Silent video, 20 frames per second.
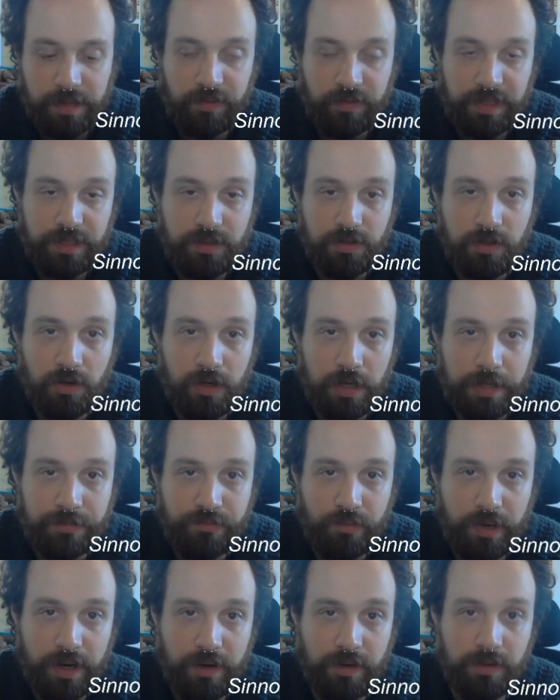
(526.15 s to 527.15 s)
We need to know if
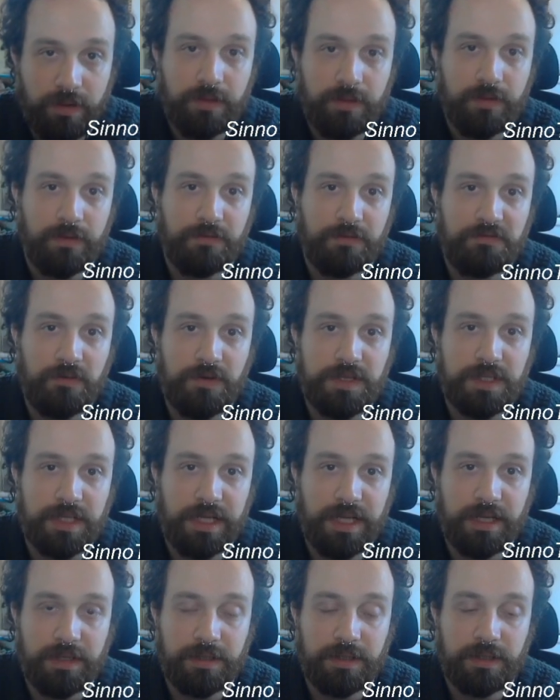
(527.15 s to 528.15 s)
we are first
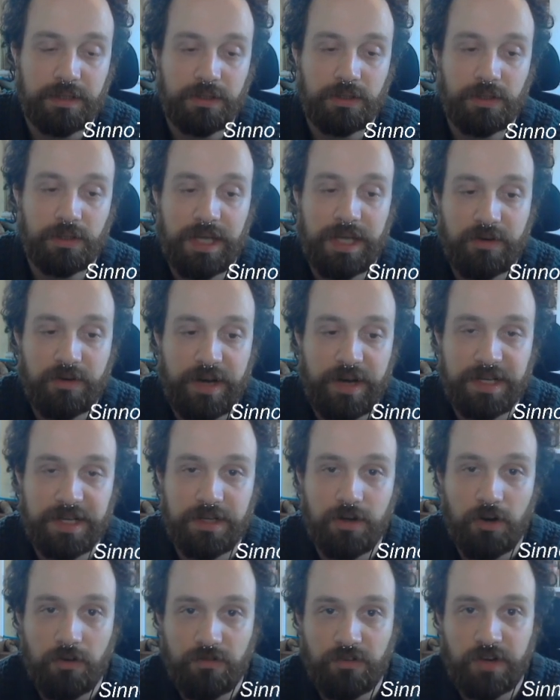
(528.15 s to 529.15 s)
iterating
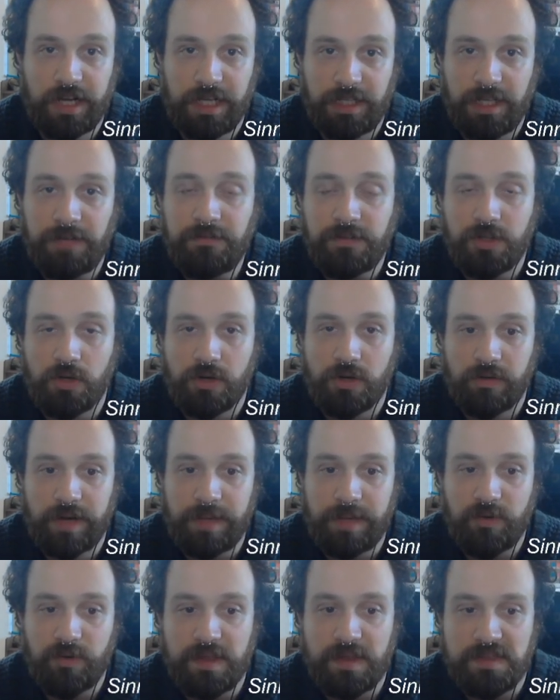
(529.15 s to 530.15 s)
over a left or a
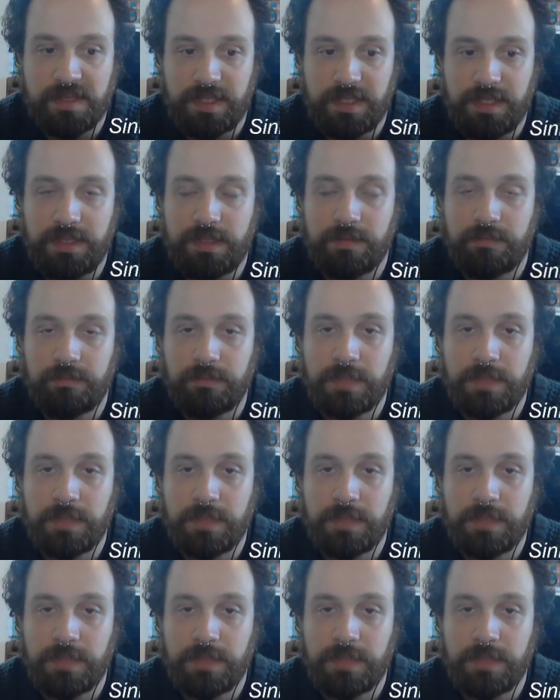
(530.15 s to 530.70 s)
right parentheses,